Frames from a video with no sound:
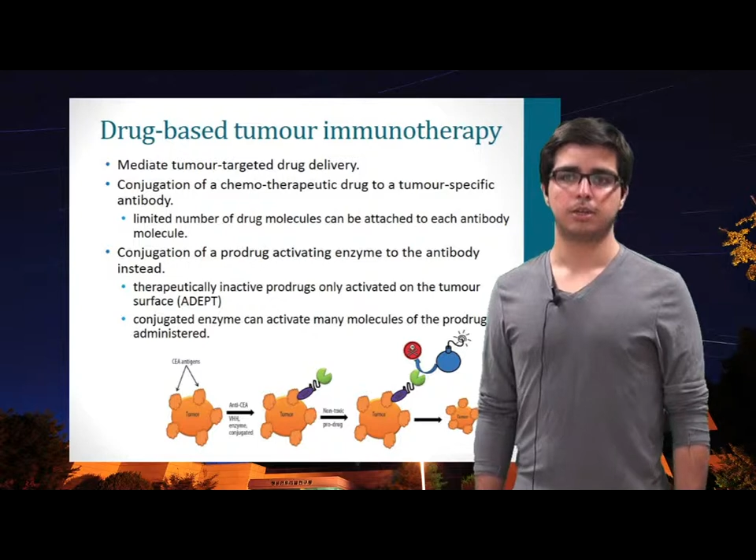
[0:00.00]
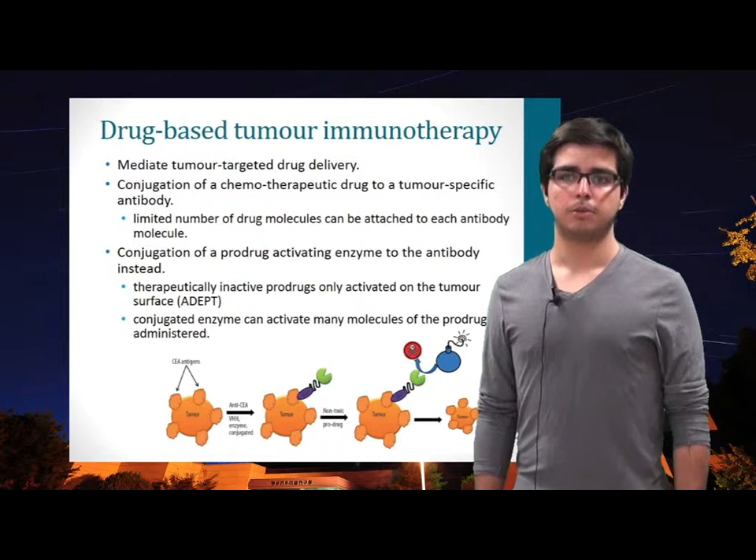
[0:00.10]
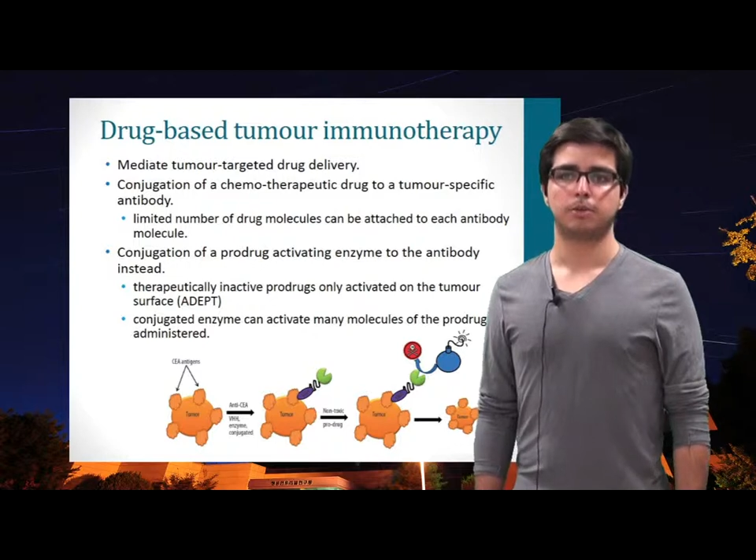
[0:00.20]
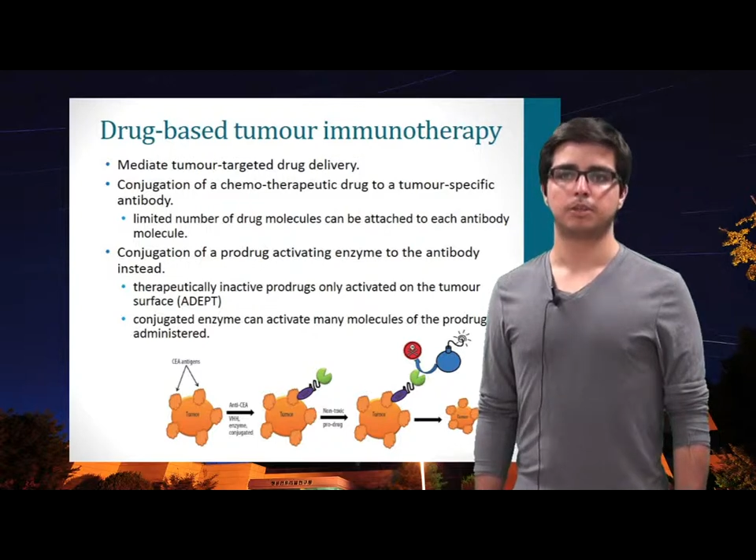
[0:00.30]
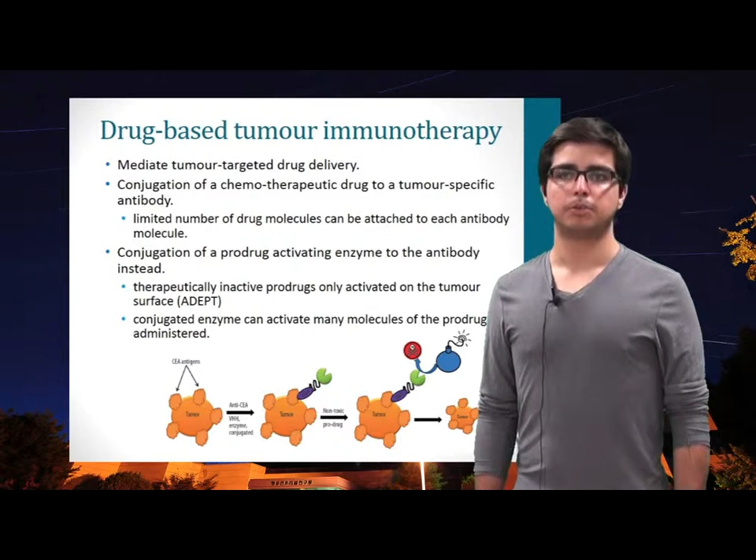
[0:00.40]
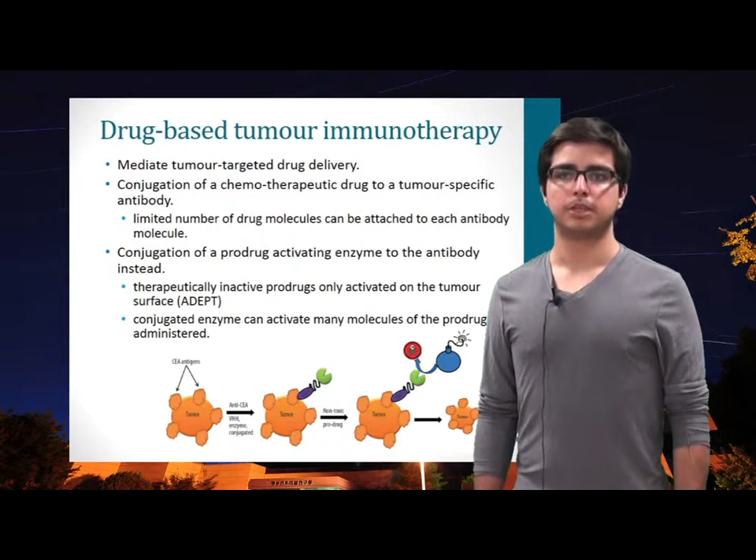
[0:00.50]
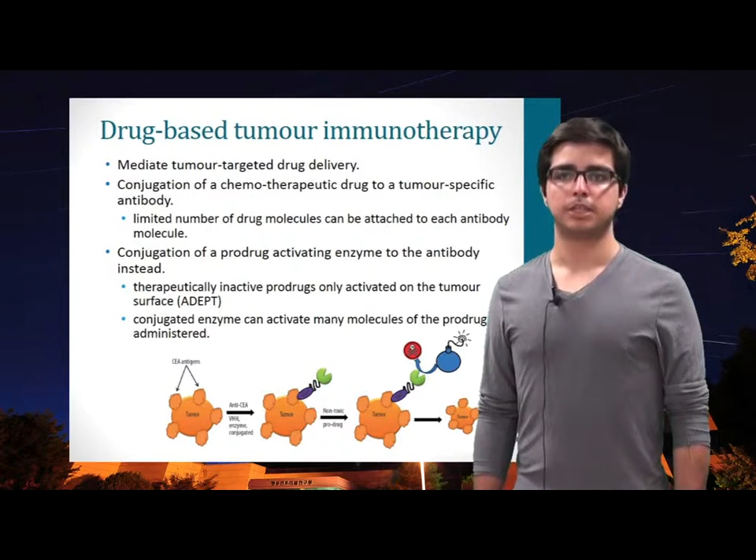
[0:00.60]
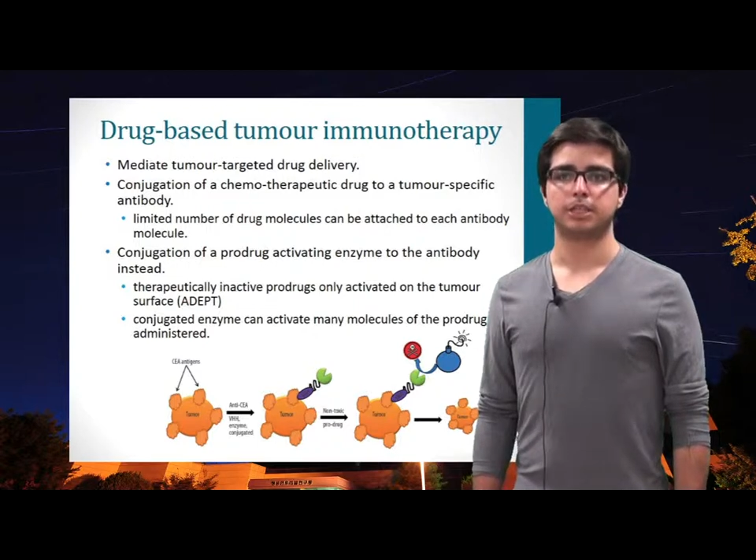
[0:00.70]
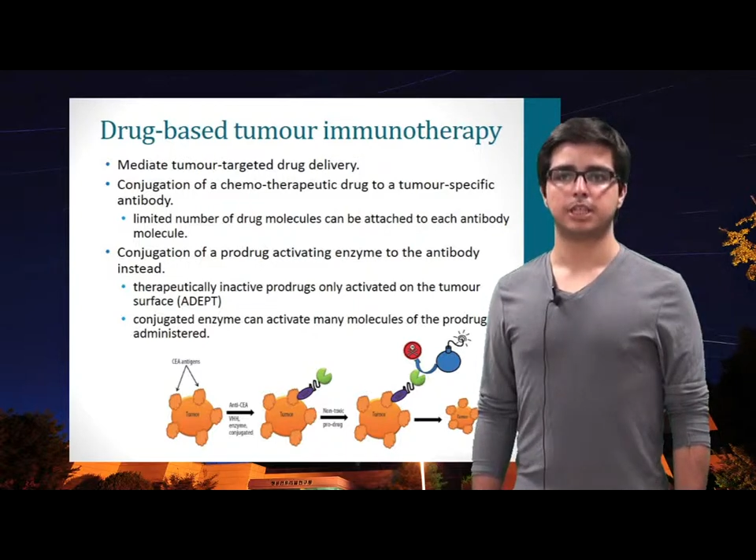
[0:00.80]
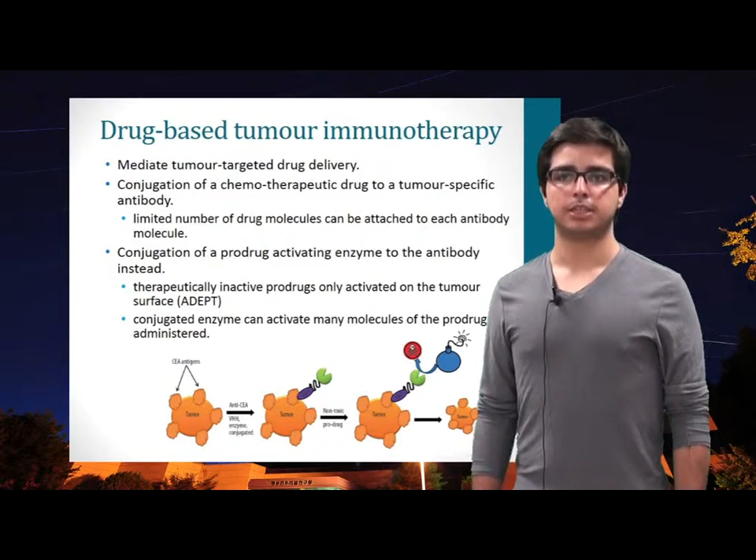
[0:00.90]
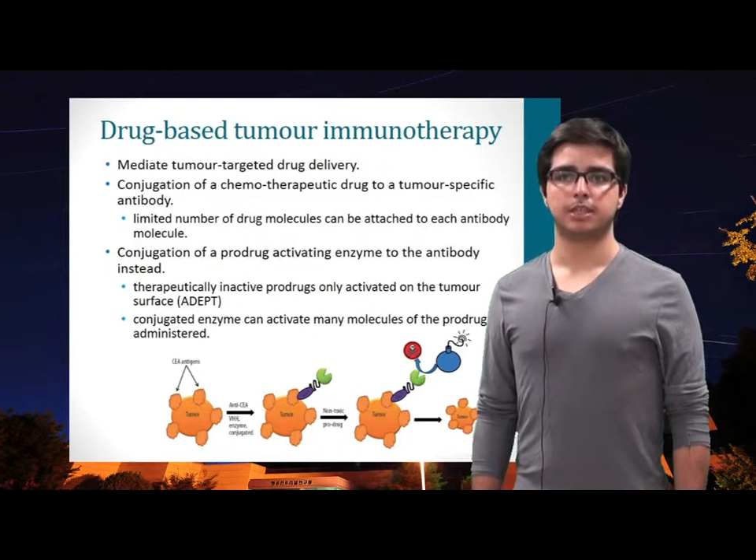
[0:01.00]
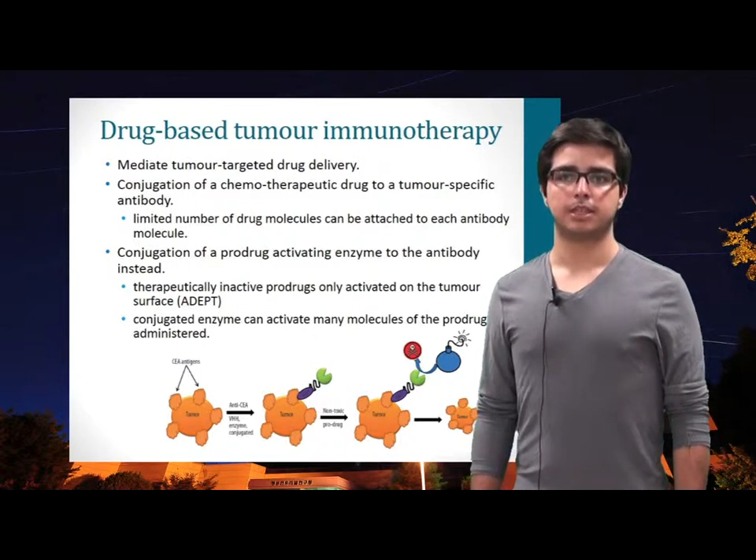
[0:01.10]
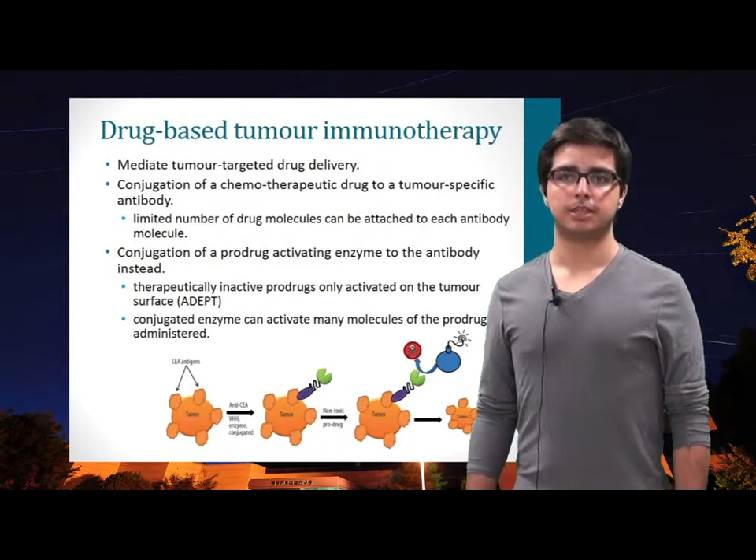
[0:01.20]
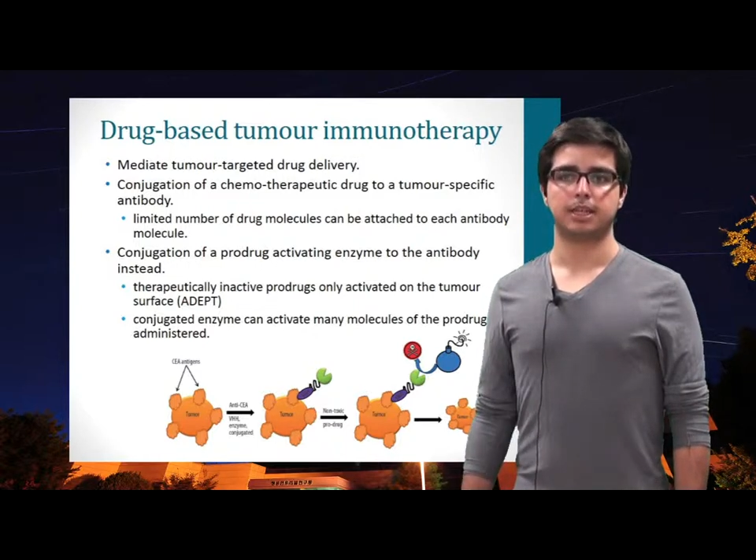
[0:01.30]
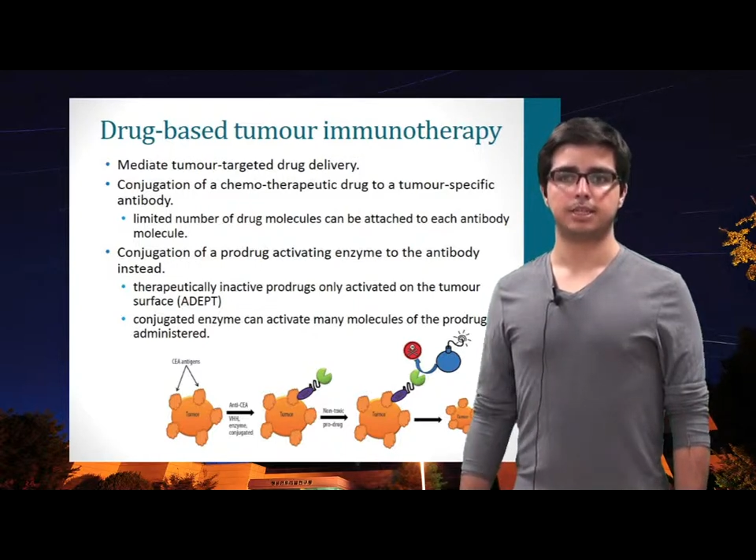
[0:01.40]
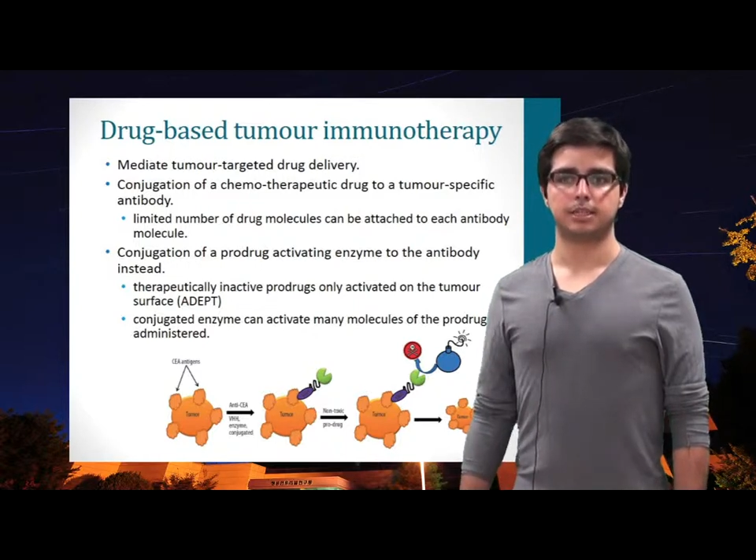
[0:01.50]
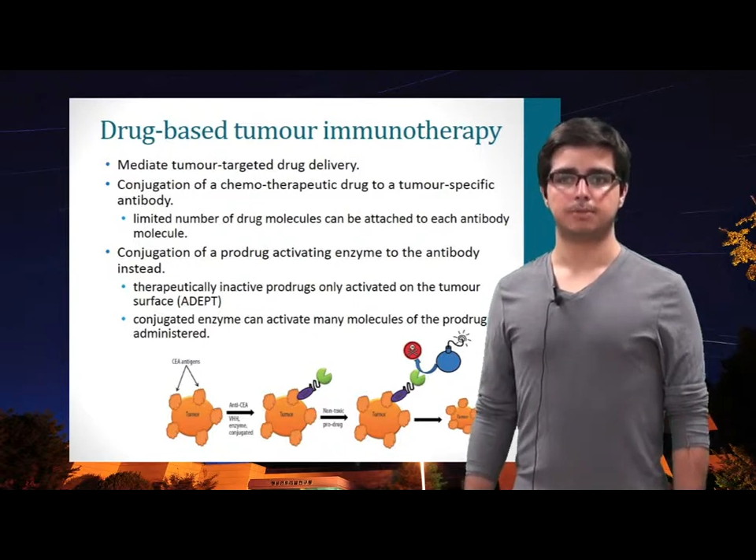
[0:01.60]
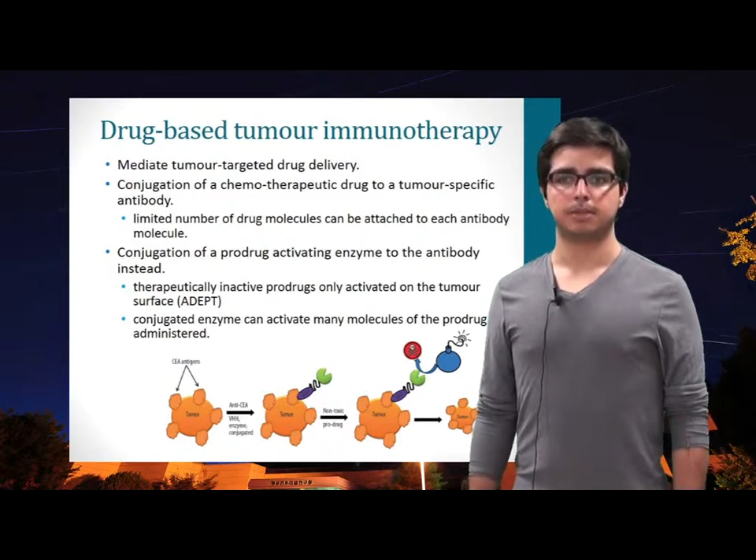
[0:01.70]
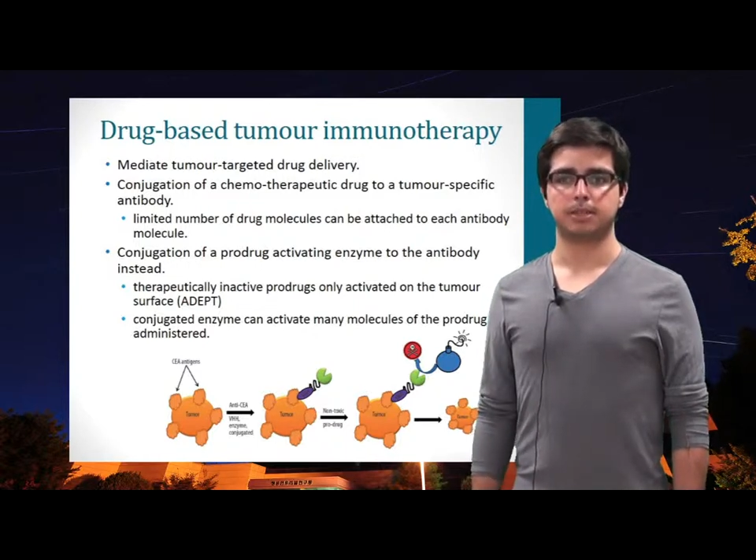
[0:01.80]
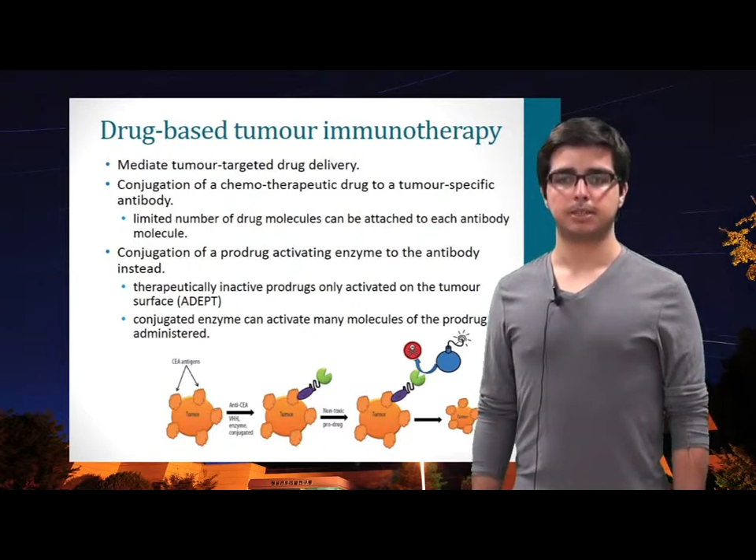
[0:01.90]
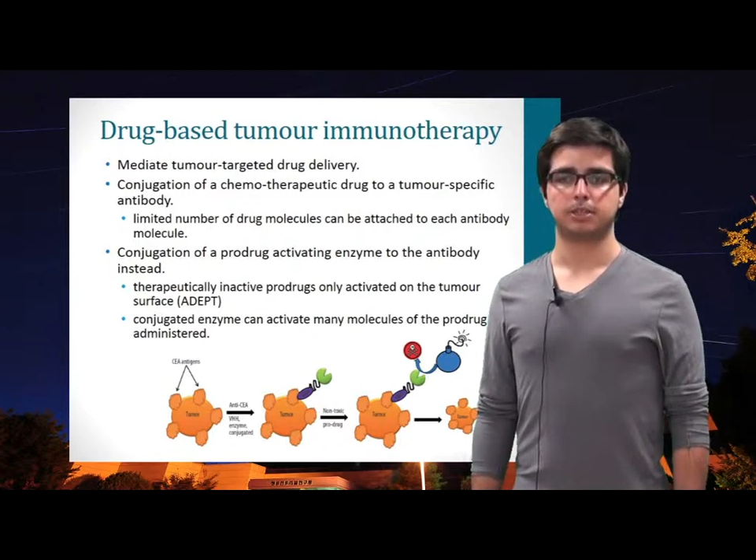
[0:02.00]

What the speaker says: when we inject the antibody